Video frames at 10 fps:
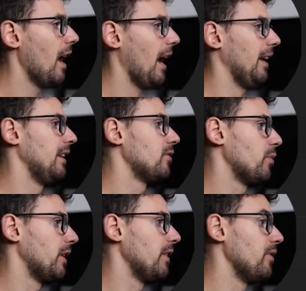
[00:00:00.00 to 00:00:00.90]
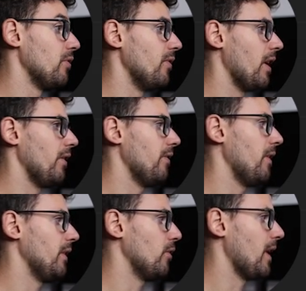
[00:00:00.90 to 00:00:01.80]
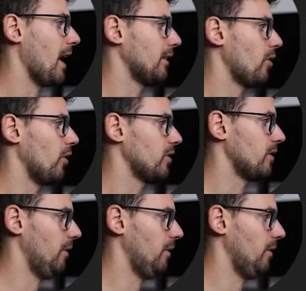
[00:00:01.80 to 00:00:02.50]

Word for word: and this will give you very very good ad costs.